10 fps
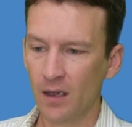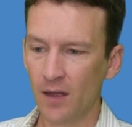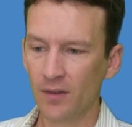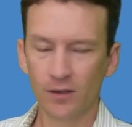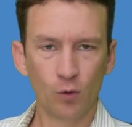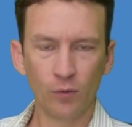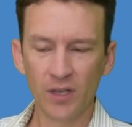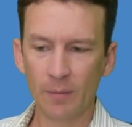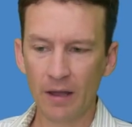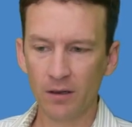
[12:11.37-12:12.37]
And the cool
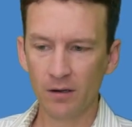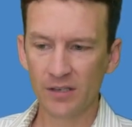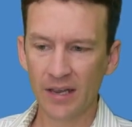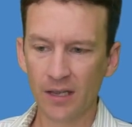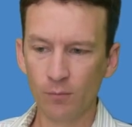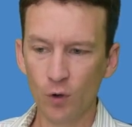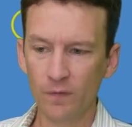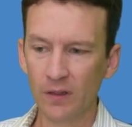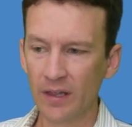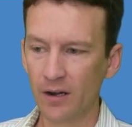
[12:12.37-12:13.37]
thing about here is I can
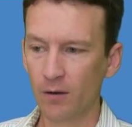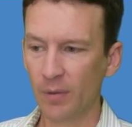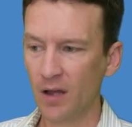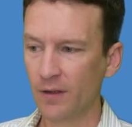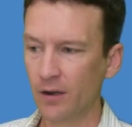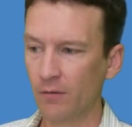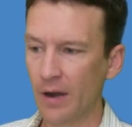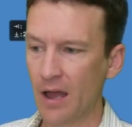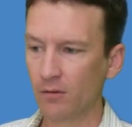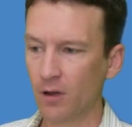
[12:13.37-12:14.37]
move the layer above it
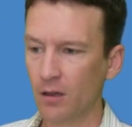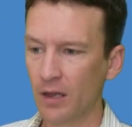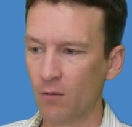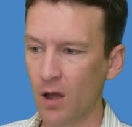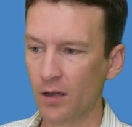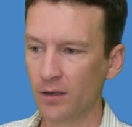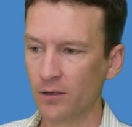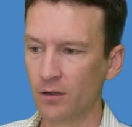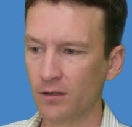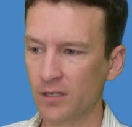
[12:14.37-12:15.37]
around all I want,
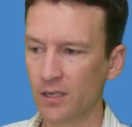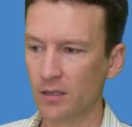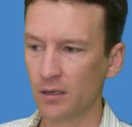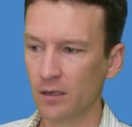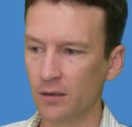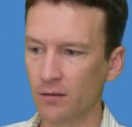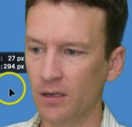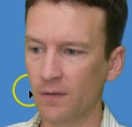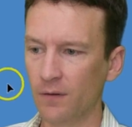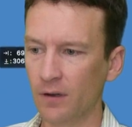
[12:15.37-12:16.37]
and you can see the,
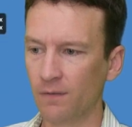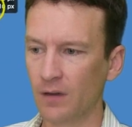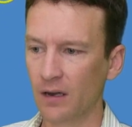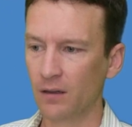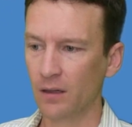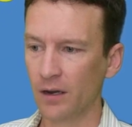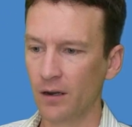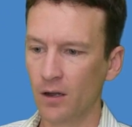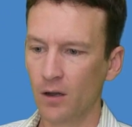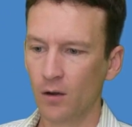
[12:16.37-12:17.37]
the different effect
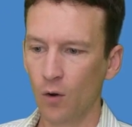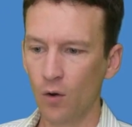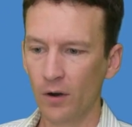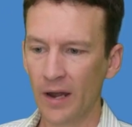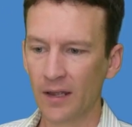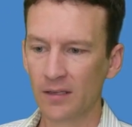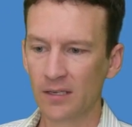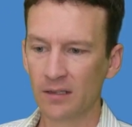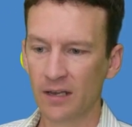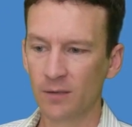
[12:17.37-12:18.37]
there. Or I can
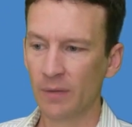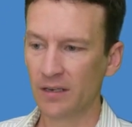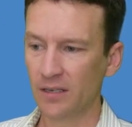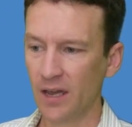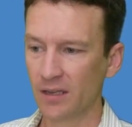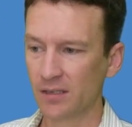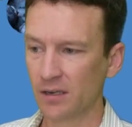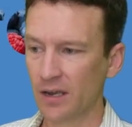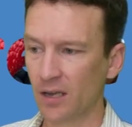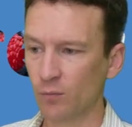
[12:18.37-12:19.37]
select my
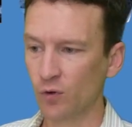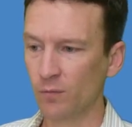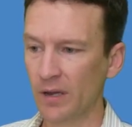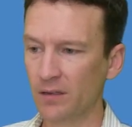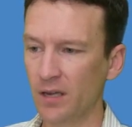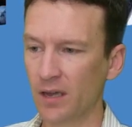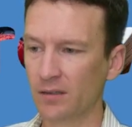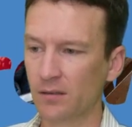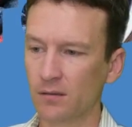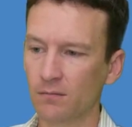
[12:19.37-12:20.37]
text and I can move my
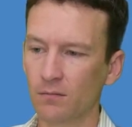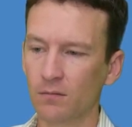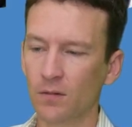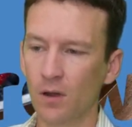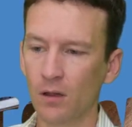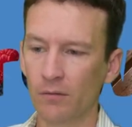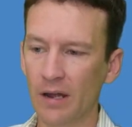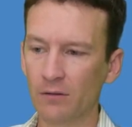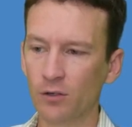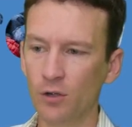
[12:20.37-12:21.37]
text all
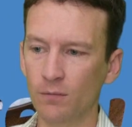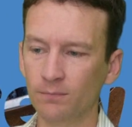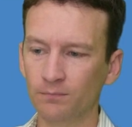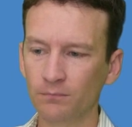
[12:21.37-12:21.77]
around too.